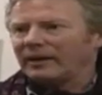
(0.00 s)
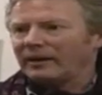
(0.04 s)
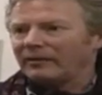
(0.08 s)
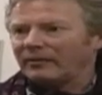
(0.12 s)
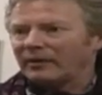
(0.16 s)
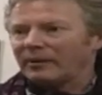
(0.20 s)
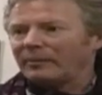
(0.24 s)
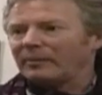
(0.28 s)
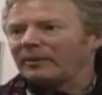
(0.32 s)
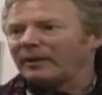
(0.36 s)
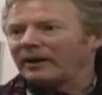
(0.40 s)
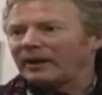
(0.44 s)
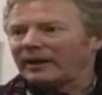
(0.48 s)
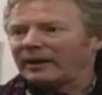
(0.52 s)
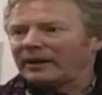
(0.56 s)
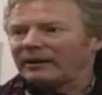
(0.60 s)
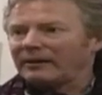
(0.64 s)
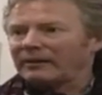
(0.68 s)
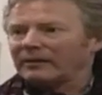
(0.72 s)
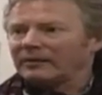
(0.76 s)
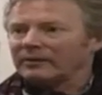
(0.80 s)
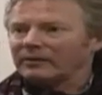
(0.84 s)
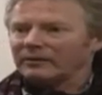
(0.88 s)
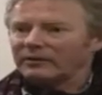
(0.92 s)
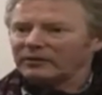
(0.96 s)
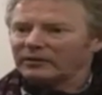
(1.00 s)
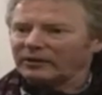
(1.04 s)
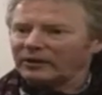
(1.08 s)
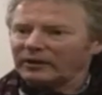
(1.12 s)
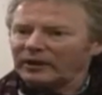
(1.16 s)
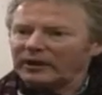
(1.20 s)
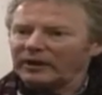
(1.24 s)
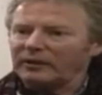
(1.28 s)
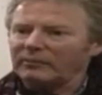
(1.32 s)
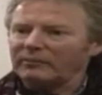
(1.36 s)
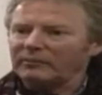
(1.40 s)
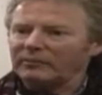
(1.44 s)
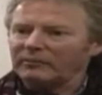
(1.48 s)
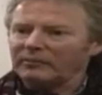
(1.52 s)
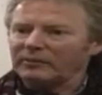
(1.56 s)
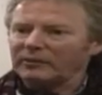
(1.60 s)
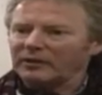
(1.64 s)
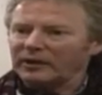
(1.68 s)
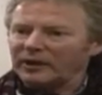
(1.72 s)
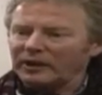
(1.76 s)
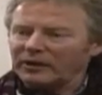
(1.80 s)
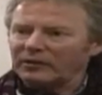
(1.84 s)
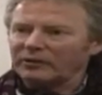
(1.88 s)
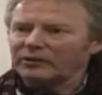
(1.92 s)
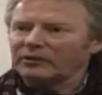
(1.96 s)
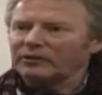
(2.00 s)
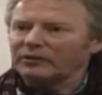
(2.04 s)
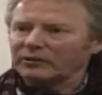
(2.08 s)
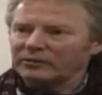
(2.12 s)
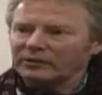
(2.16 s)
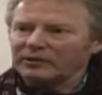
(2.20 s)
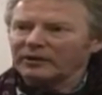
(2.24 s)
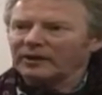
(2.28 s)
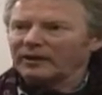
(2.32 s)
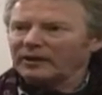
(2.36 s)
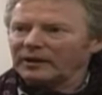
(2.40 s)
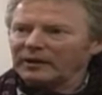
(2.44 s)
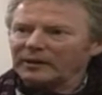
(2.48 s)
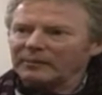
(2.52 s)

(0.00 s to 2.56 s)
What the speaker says: if I'm playing to his